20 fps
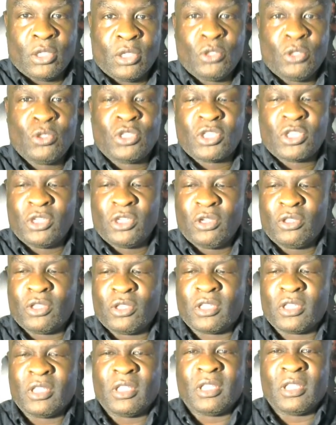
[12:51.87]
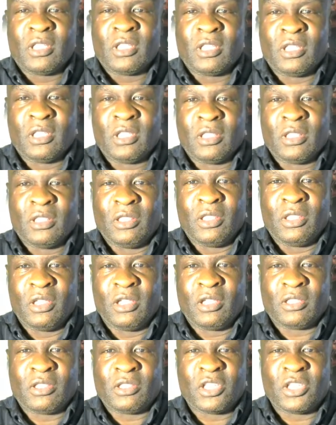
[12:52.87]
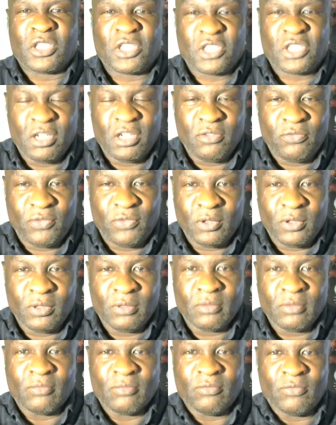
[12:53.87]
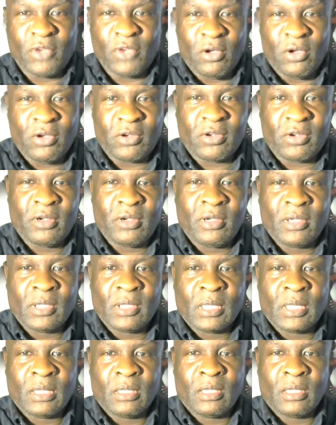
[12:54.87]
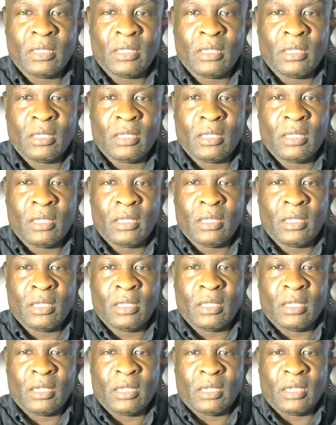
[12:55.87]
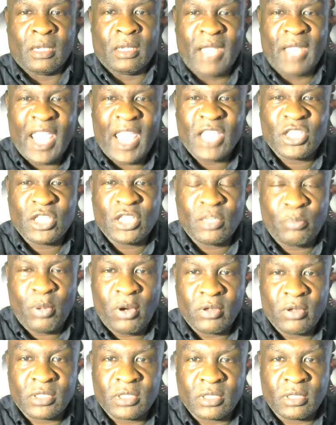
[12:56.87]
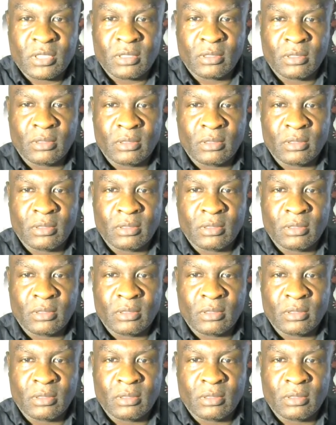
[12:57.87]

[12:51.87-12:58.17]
you still the the the sinful, vulgar, nasty person